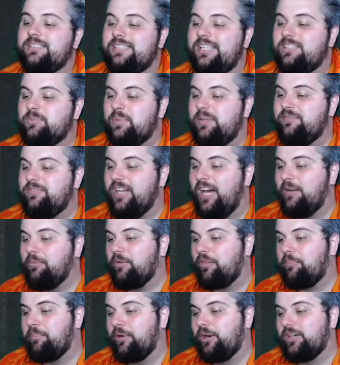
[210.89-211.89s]
as we've done
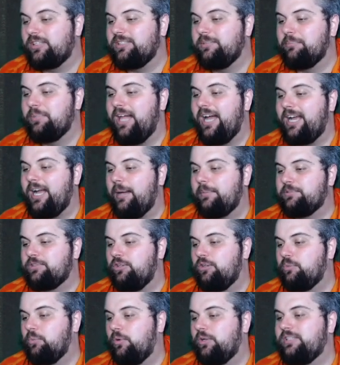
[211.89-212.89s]
with perks in Black Ops Cold War,